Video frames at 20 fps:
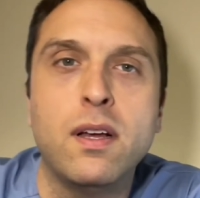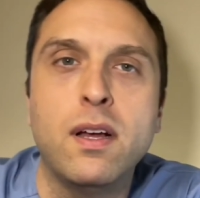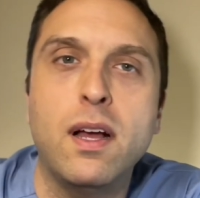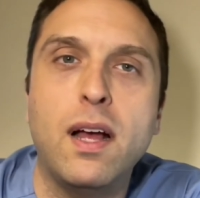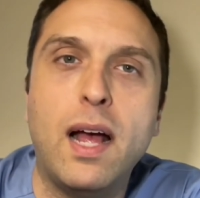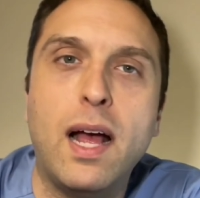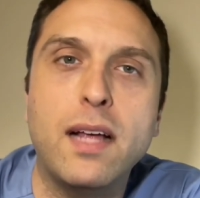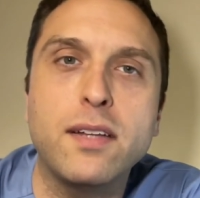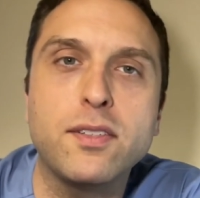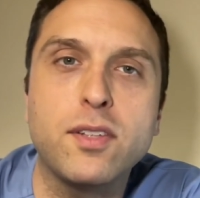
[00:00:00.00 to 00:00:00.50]

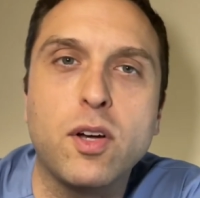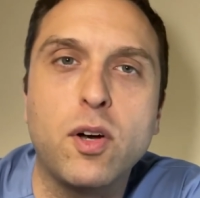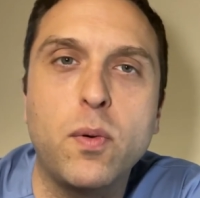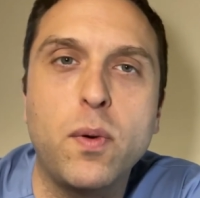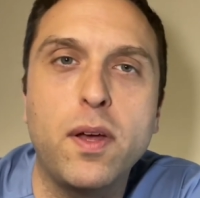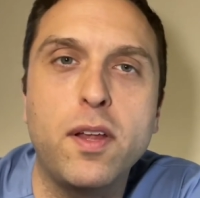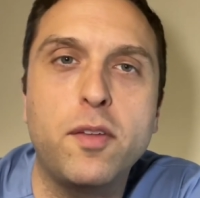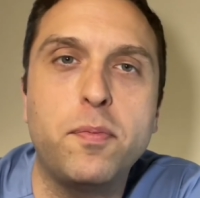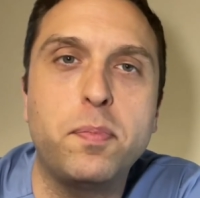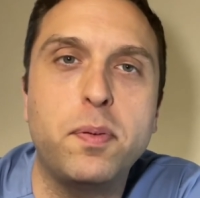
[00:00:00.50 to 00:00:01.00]
As
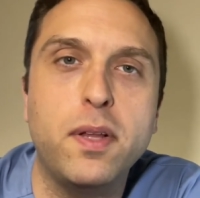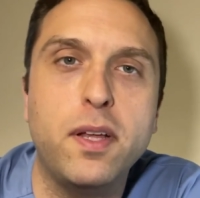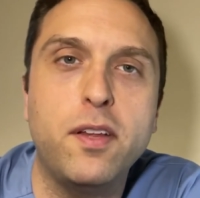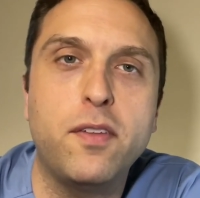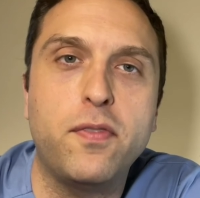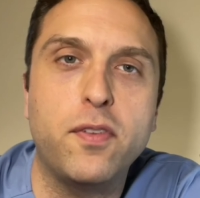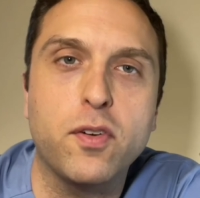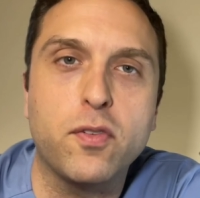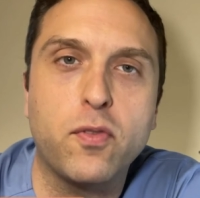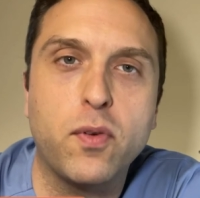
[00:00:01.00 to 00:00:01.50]
always, please
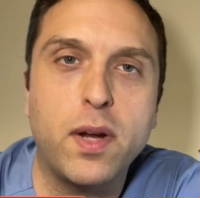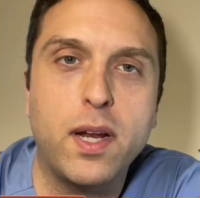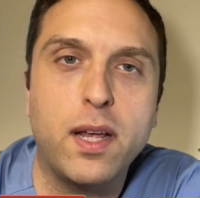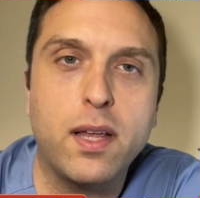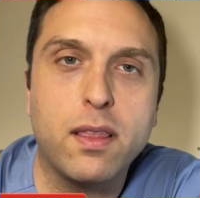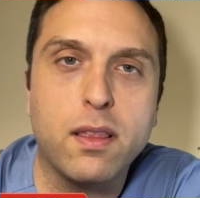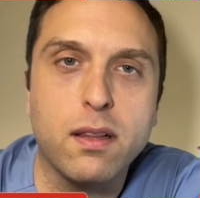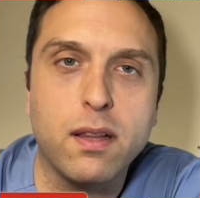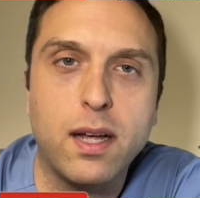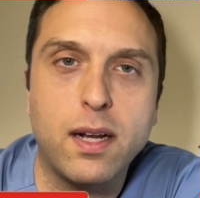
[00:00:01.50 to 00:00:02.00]
feel free to hit
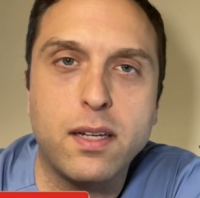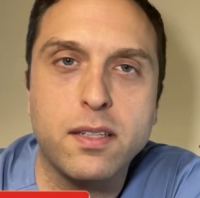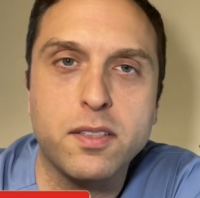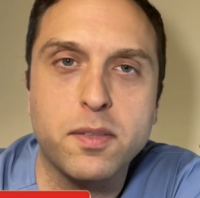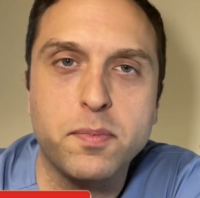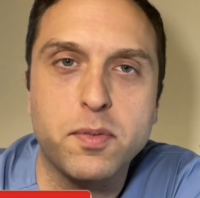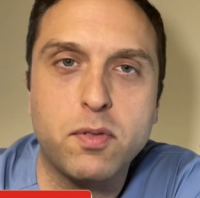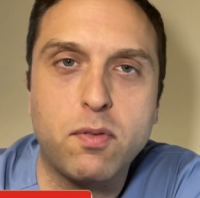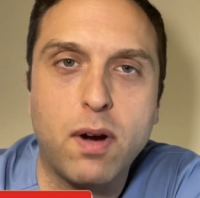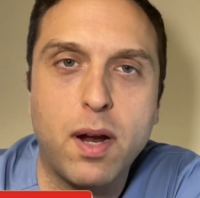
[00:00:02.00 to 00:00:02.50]
the like and
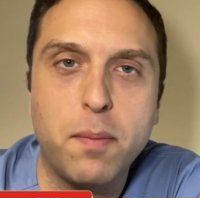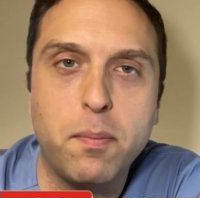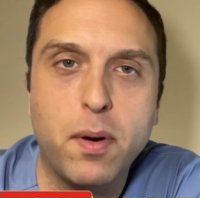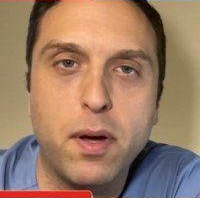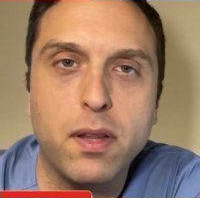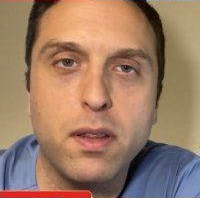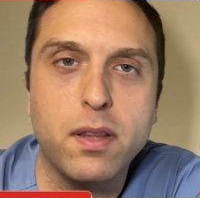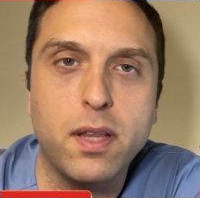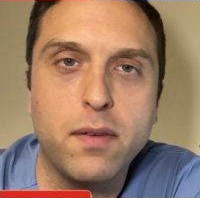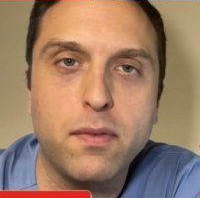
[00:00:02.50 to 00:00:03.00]
subscribe
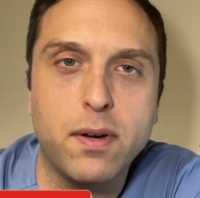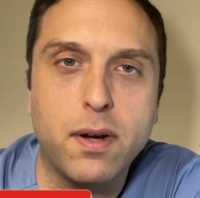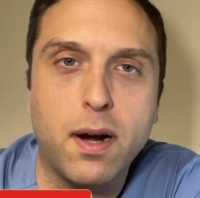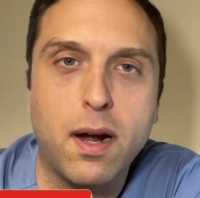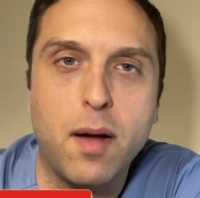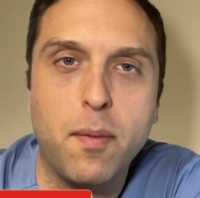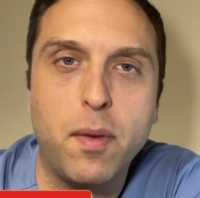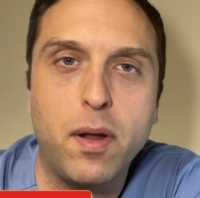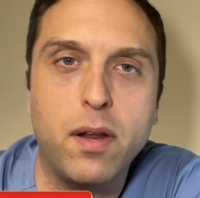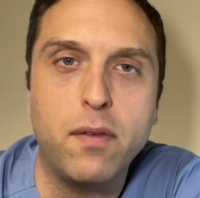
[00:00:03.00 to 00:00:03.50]
button. Leave a
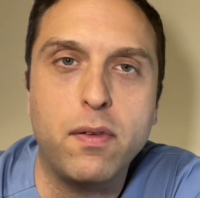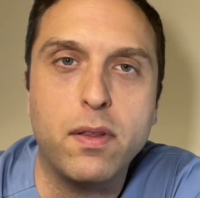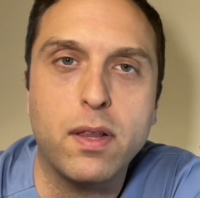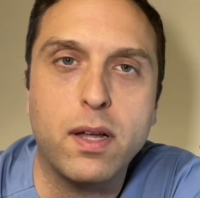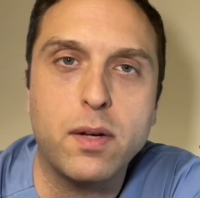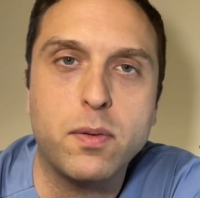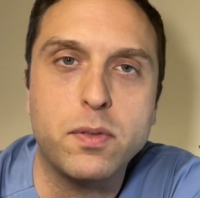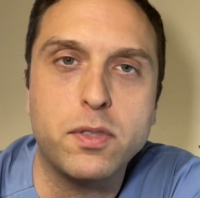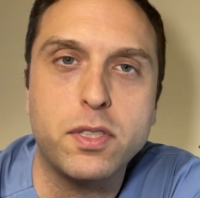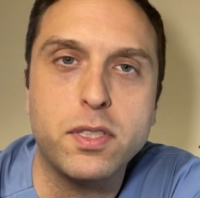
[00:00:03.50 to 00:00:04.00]
comment if you
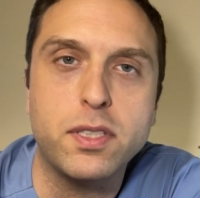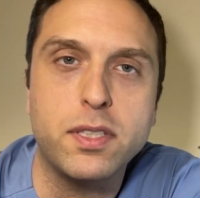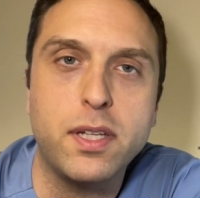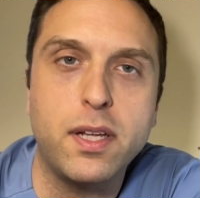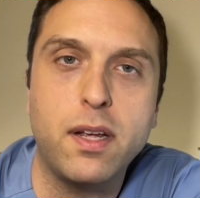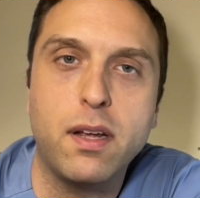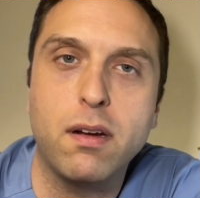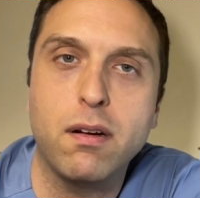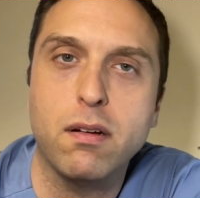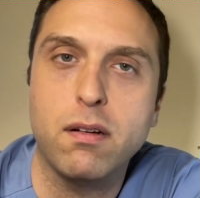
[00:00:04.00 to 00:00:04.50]
liked what you see
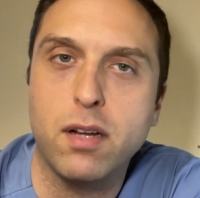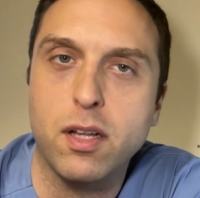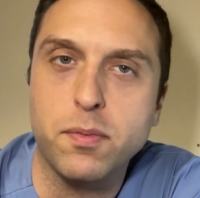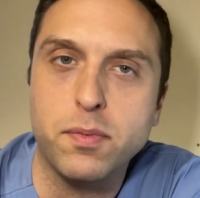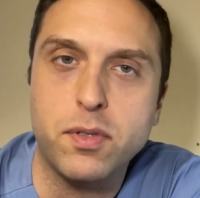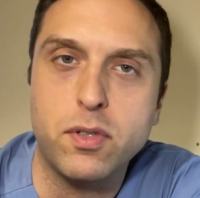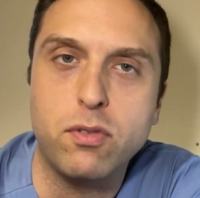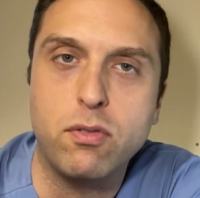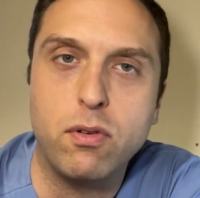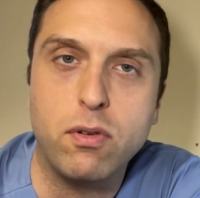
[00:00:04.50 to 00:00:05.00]
here. It helps
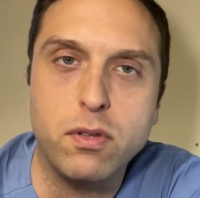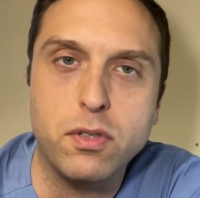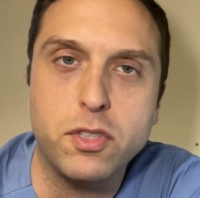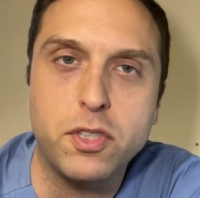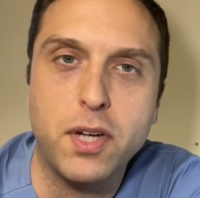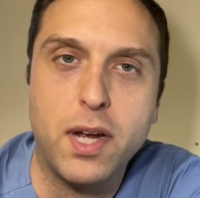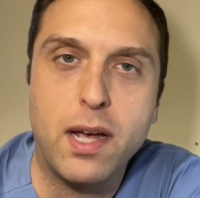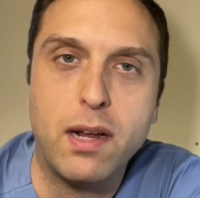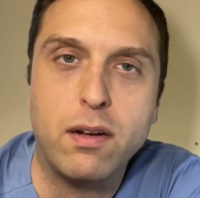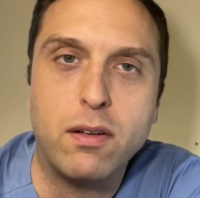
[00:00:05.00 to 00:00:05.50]
to grow the
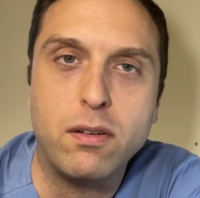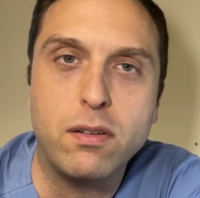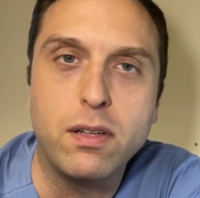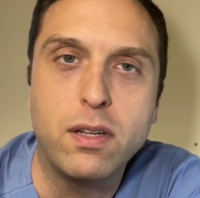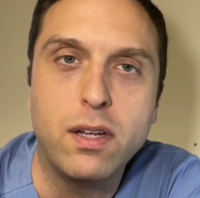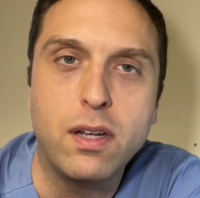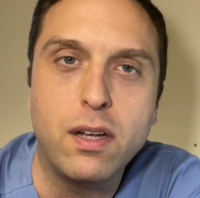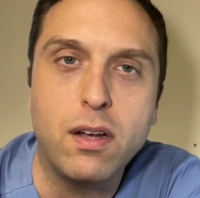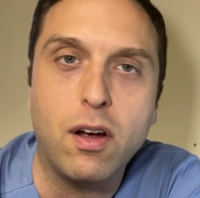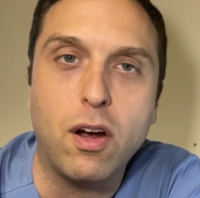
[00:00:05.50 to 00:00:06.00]
channel.
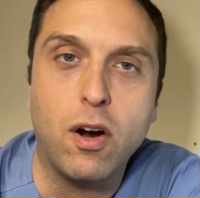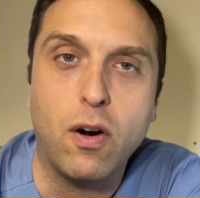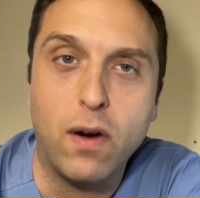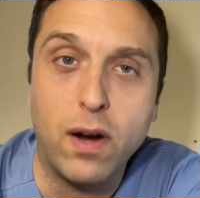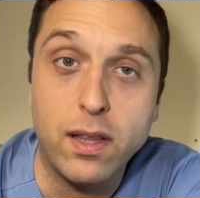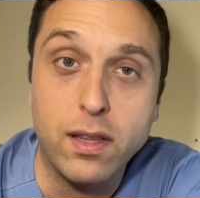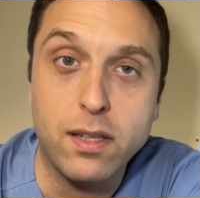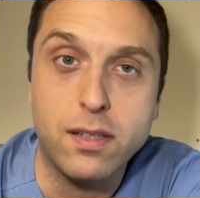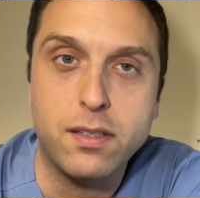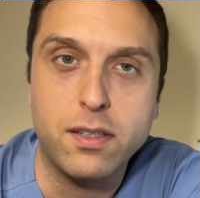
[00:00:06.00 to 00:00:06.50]
All
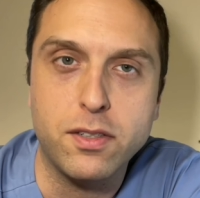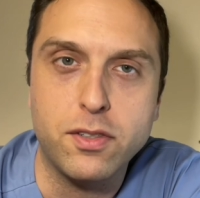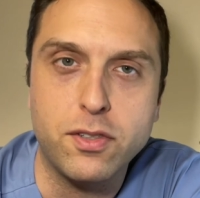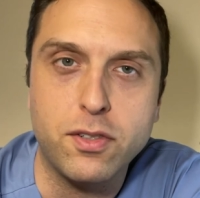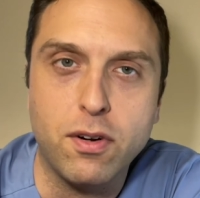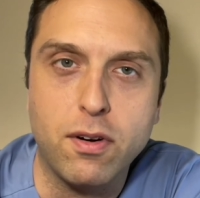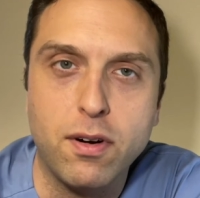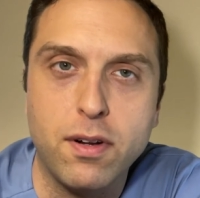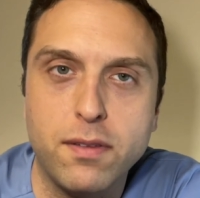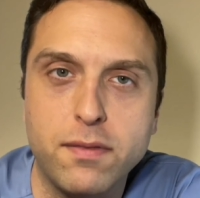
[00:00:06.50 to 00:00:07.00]
right, let's get
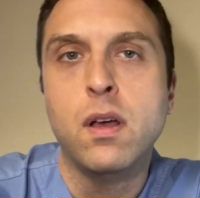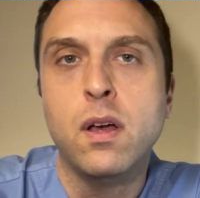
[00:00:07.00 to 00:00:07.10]
started.